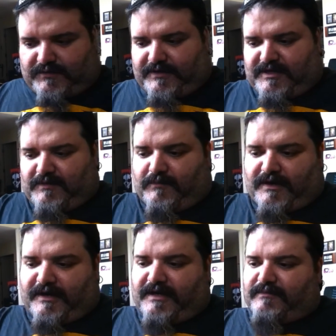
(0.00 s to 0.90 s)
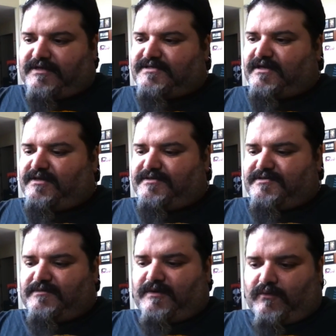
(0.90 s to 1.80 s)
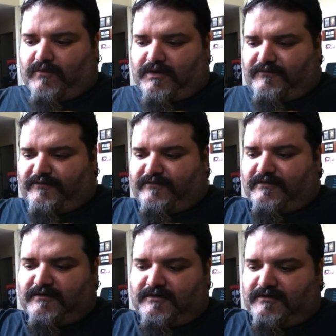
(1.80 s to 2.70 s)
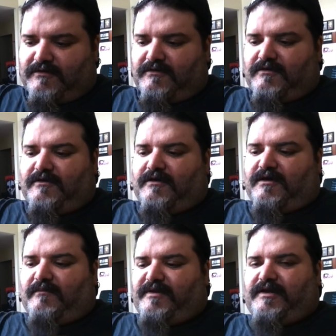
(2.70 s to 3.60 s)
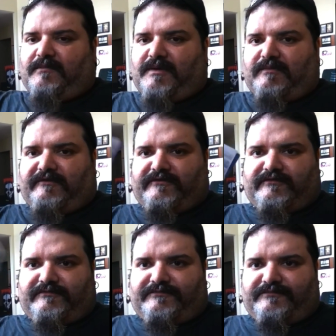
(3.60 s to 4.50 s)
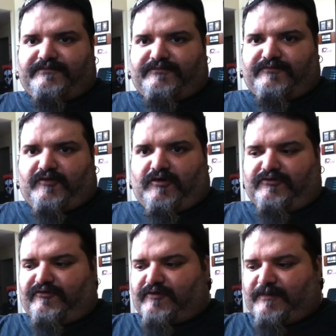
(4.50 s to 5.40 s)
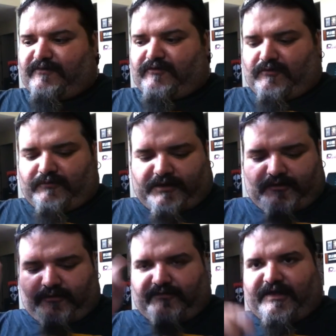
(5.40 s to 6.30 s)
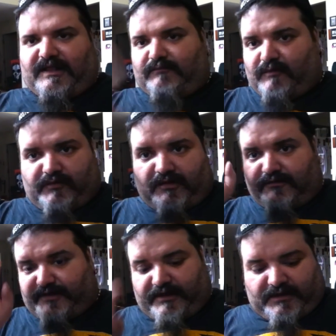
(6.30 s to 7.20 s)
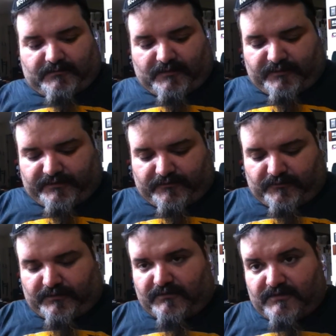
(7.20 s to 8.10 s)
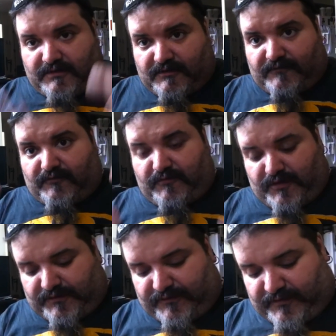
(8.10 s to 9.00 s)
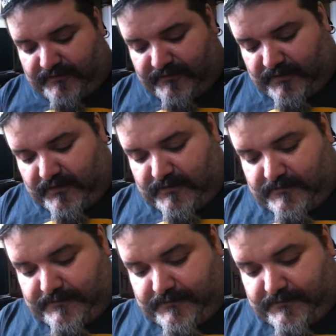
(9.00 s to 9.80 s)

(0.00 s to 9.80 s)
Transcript: So I keep mine, my son's, and my wife's. Uh, Minnie and Mum is all the scripts, so I know exactly what we all take and what we do and for emergency sake.